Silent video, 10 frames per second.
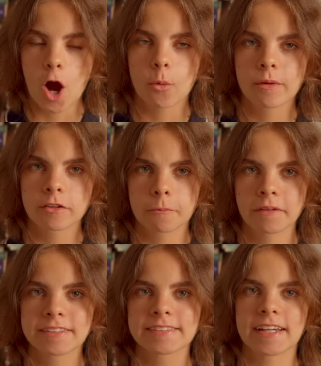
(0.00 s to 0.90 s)
how we
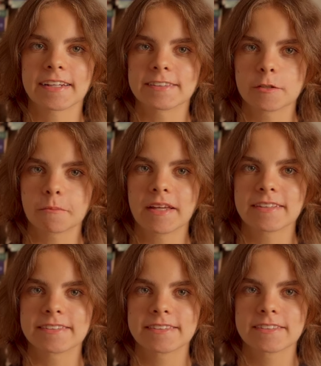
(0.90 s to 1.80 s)
romanticize the
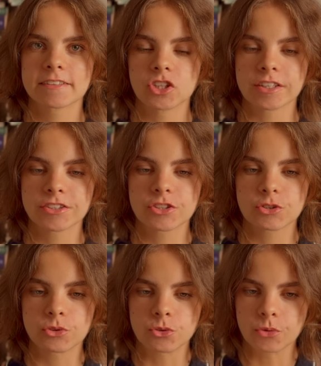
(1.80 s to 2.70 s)
mess just
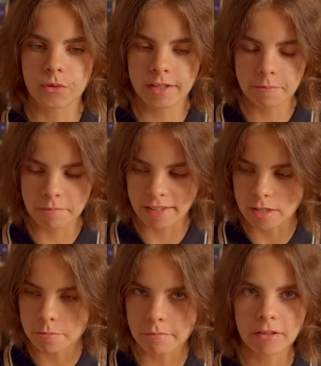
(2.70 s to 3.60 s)
to make
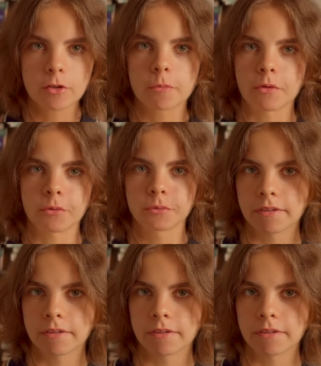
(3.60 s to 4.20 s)
it bearable.